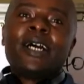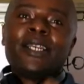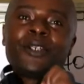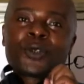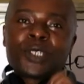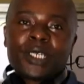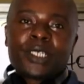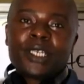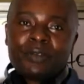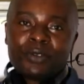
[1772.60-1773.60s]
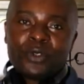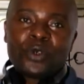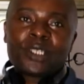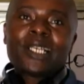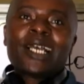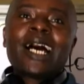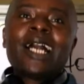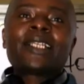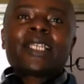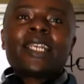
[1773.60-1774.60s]
into 6 individuals
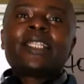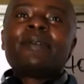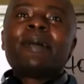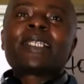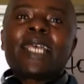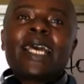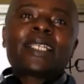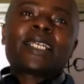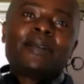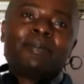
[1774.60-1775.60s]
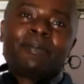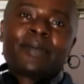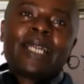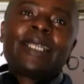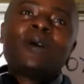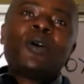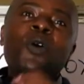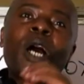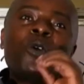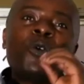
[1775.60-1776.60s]
and send them as airtime. And I
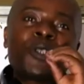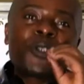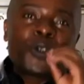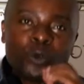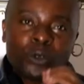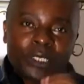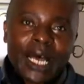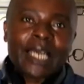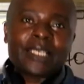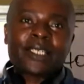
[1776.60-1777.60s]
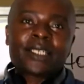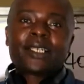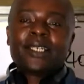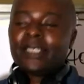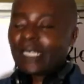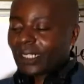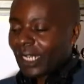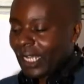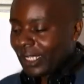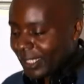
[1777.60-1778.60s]
always do that in that
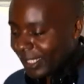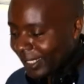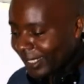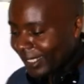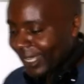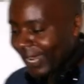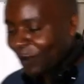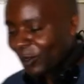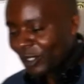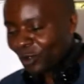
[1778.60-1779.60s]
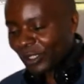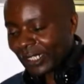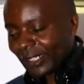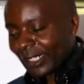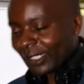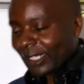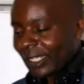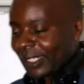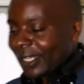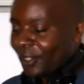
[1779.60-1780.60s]
class. I always do that in that
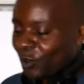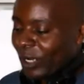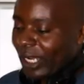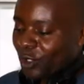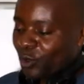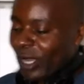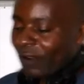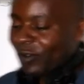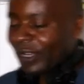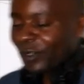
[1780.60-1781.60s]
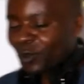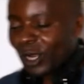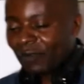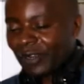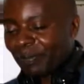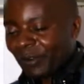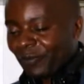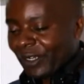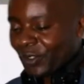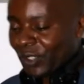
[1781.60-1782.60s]
class. You guys, do you have any
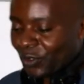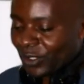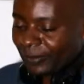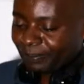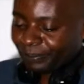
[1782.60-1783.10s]
preferences?